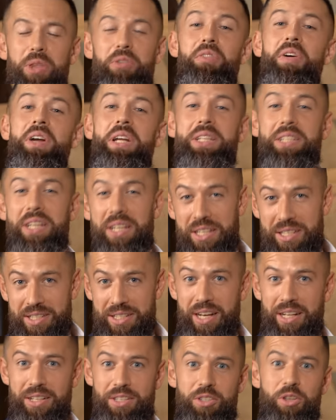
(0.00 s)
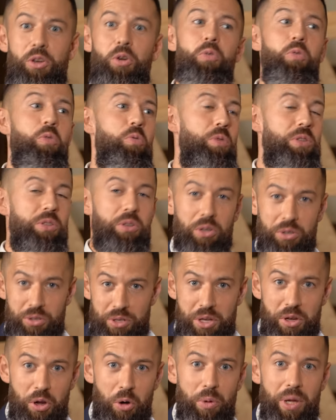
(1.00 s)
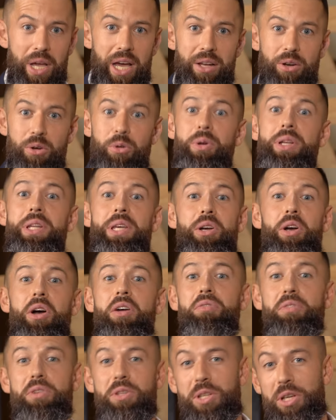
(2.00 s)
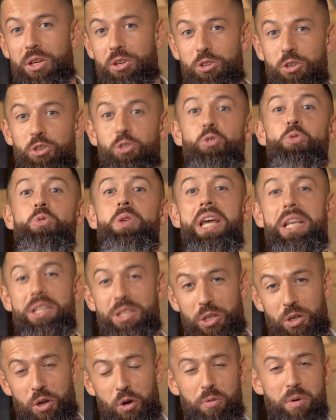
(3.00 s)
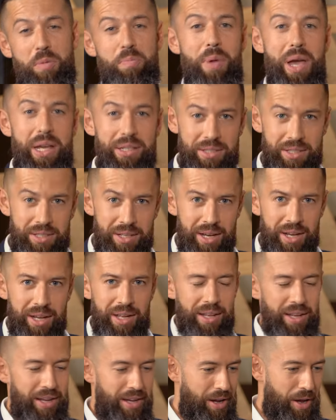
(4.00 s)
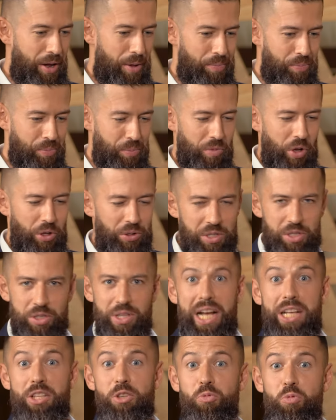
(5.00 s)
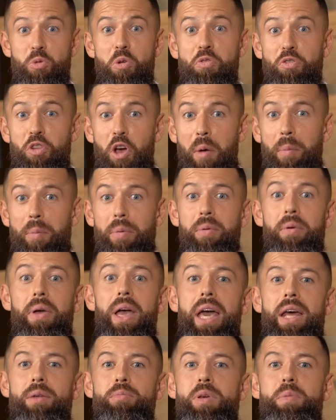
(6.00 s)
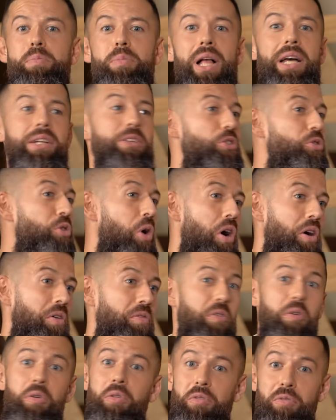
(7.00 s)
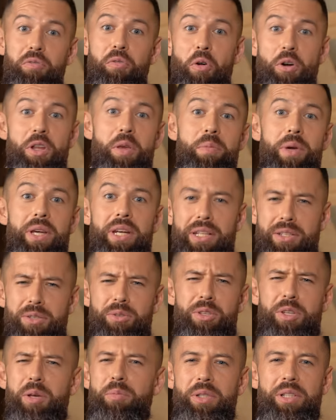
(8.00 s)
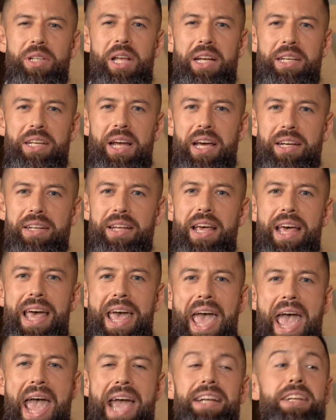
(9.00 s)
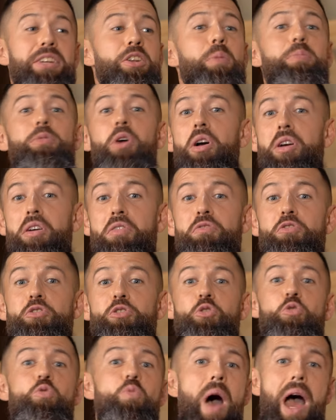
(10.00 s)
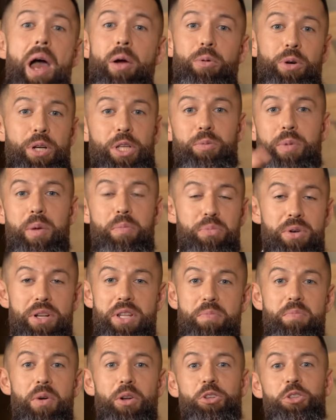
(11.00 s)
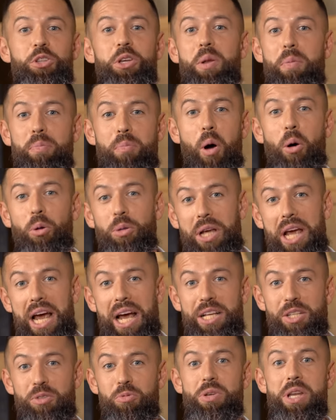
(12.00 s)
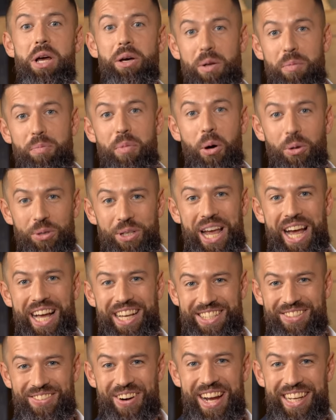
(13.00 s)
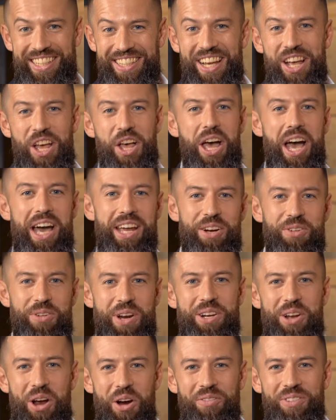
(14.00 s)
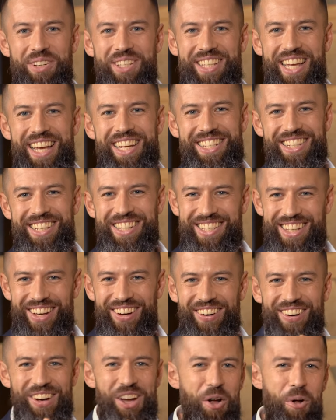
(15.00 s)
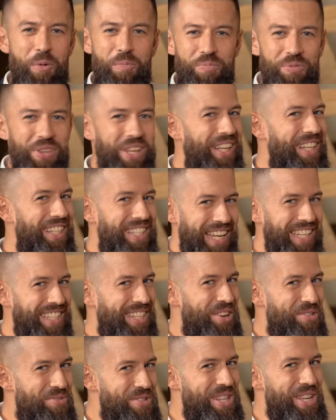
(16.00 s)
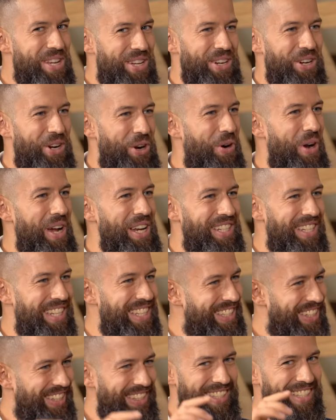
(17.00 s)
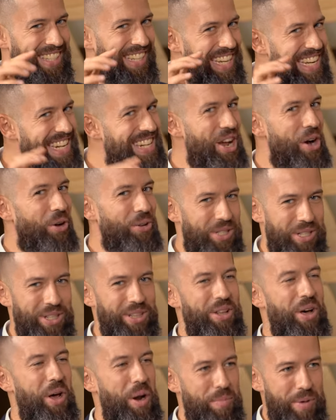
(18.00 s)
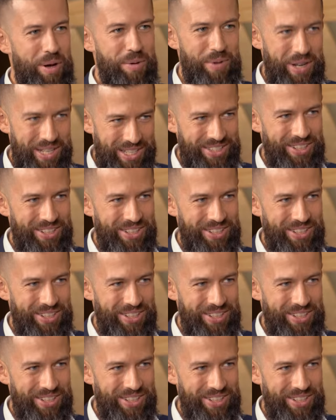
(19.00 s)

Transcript: The funny thing is that, so with Rodrigo, we had already a conversation 2 days ago. We met on this nice rooftop and we planned to talk for 40 minutes or something like that. Ended up talking for 2 hours. We pretty much did a podcast without a podcast, right? Had a great conversation. So he's asking really good questions because he knows a lot about my